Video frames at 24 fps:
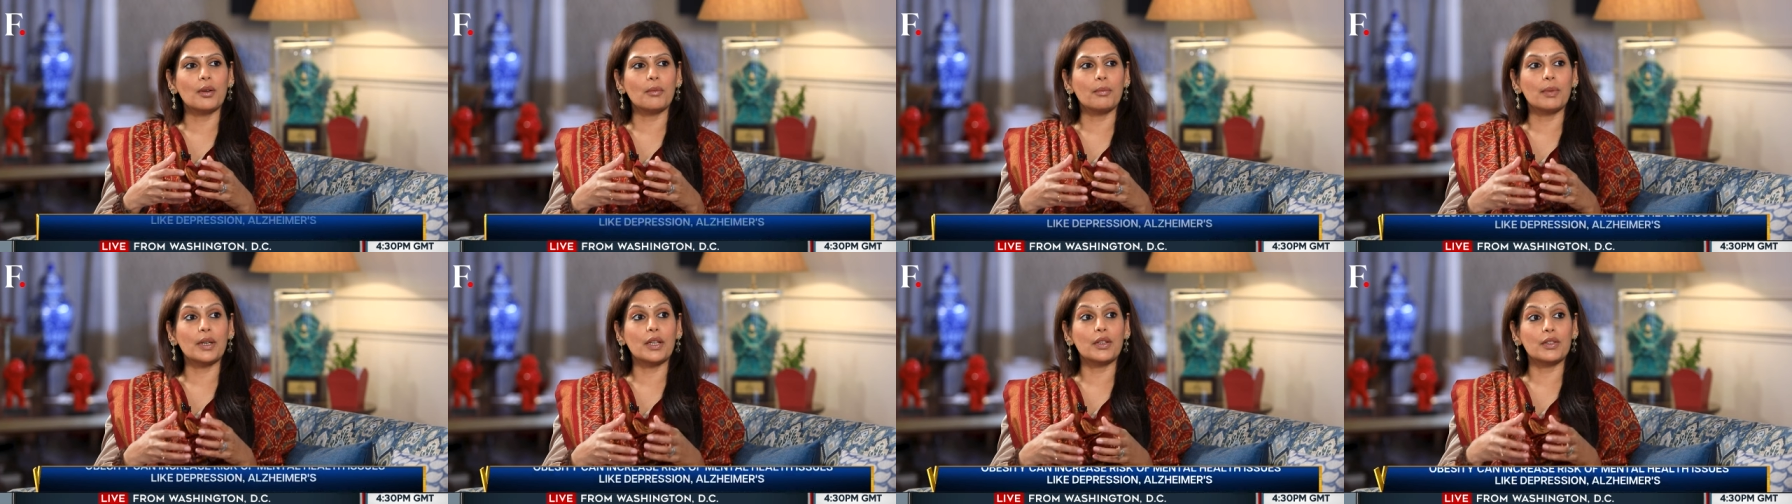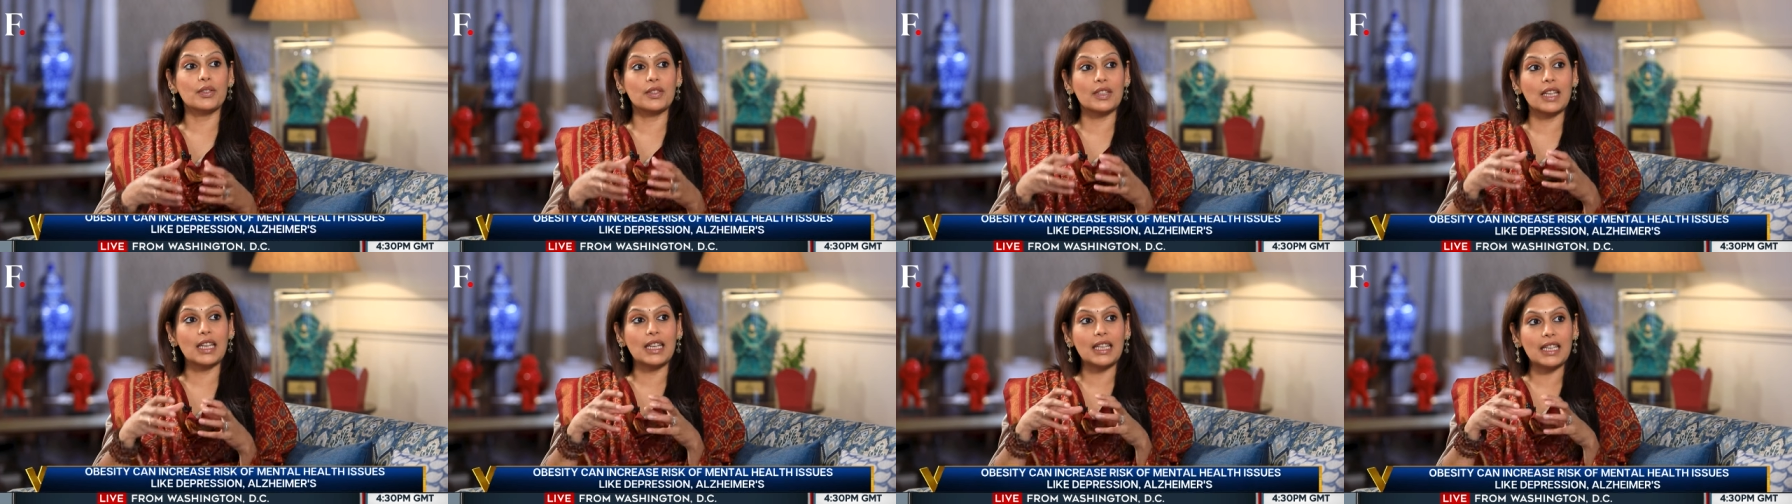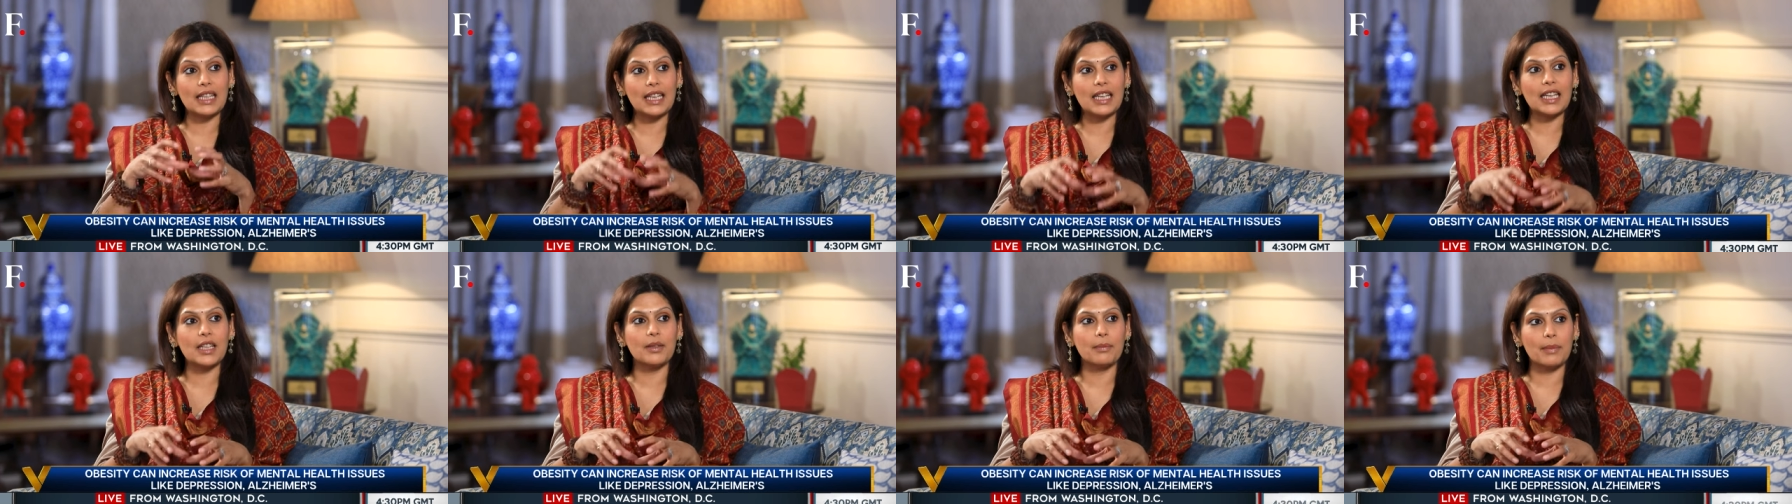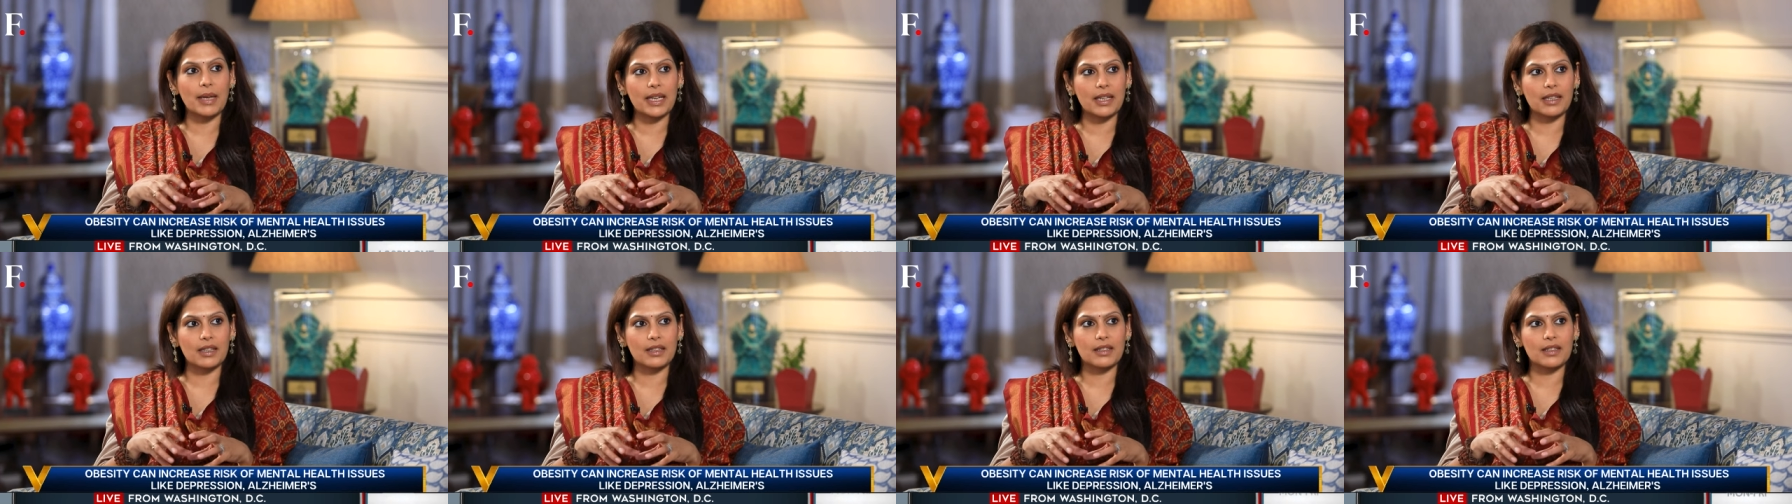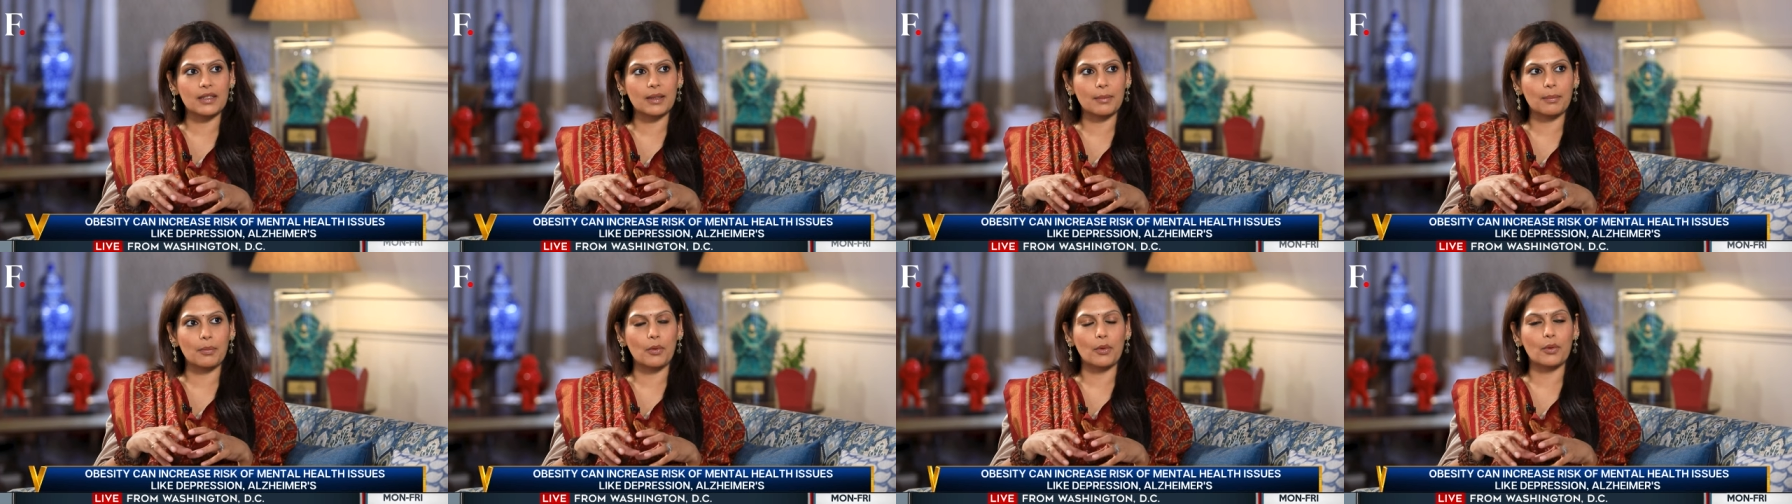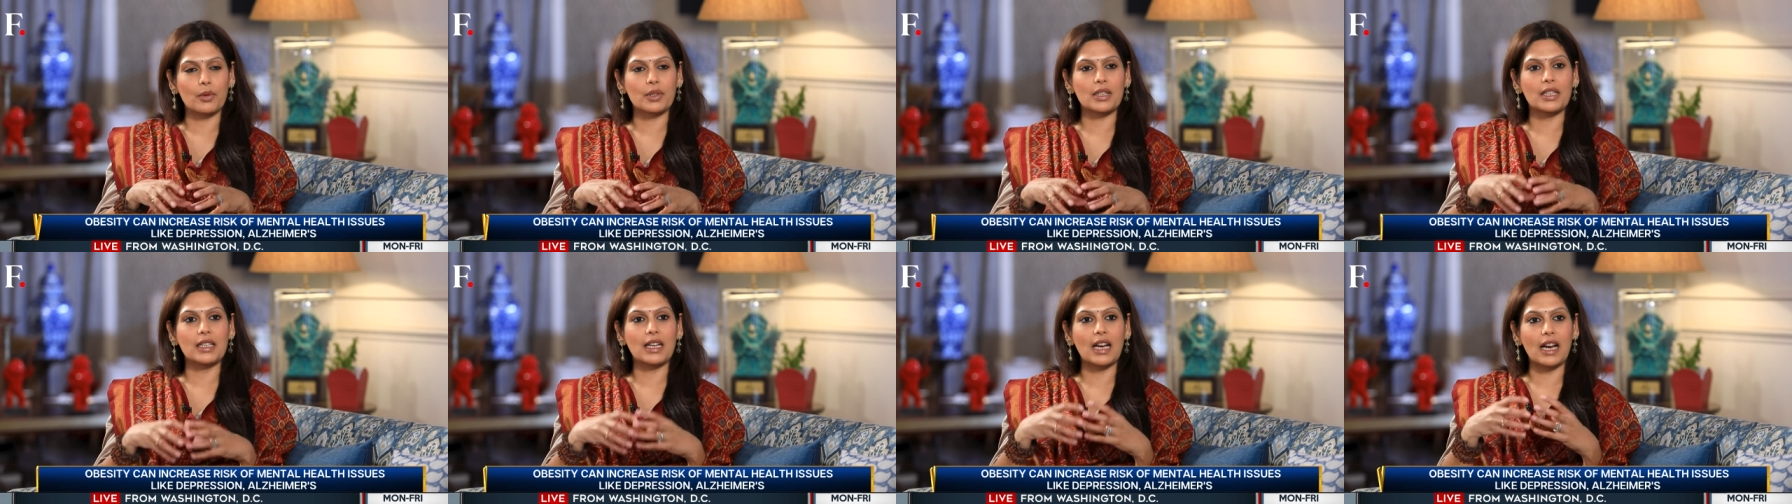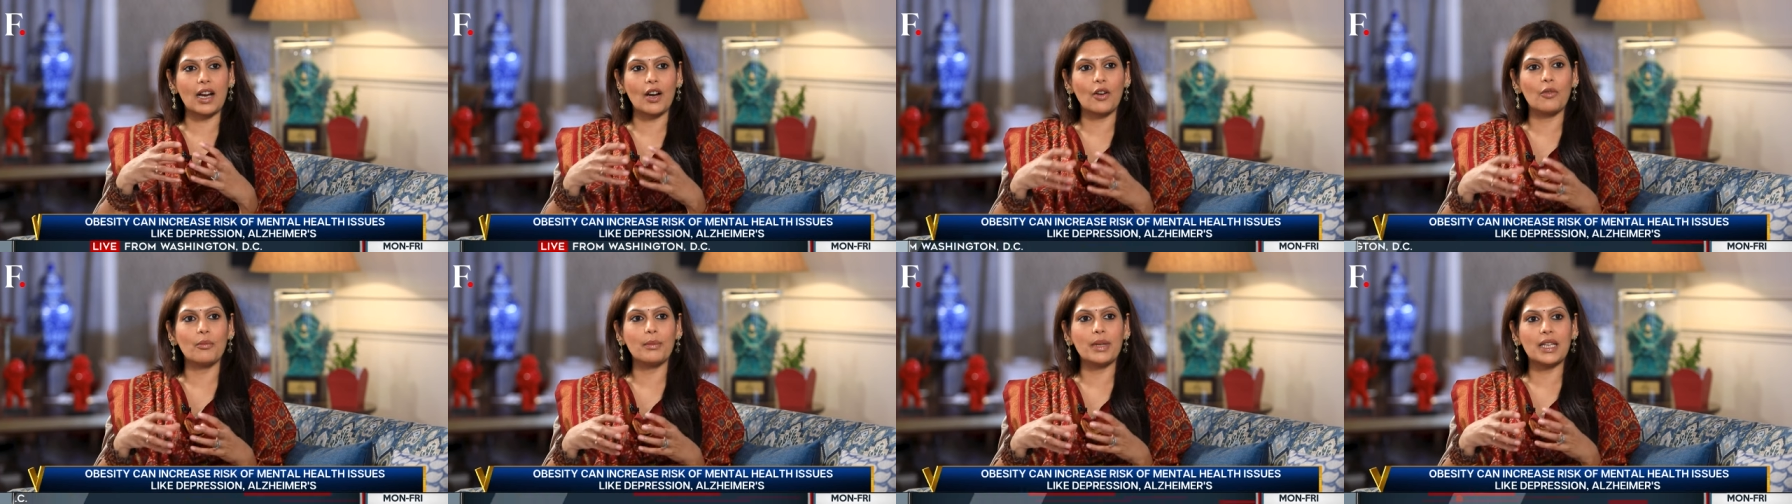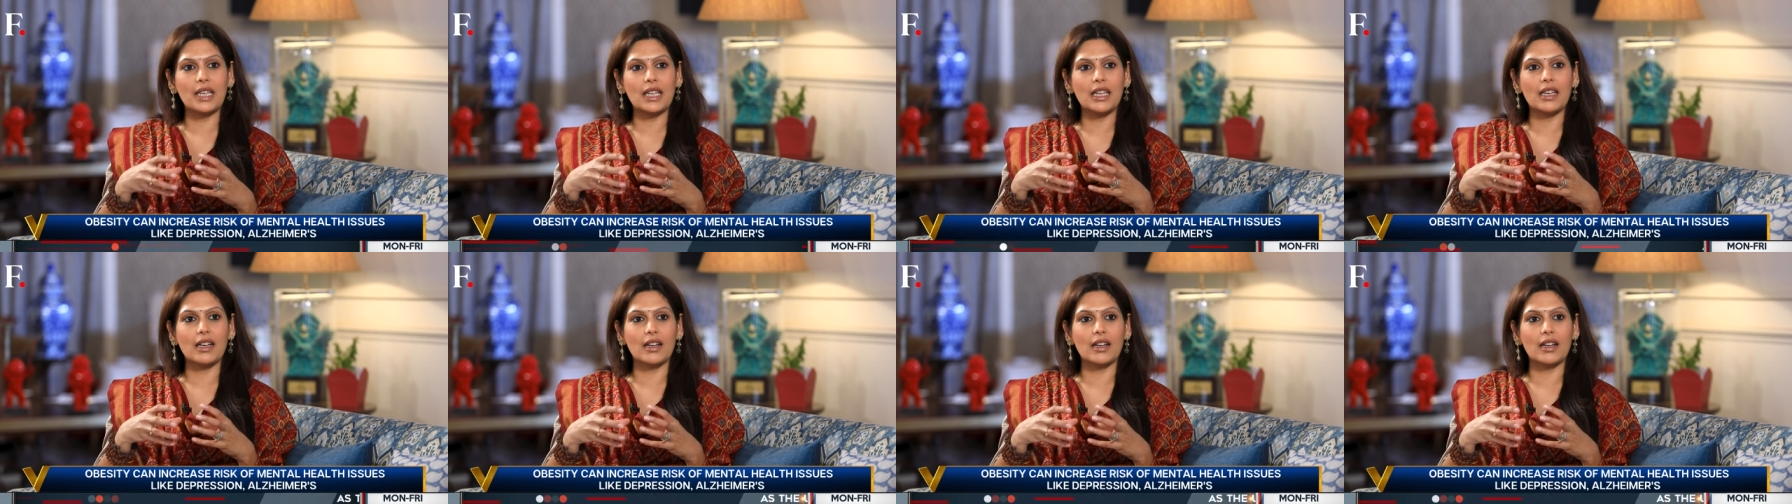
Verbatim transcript: because they need medical support, and how many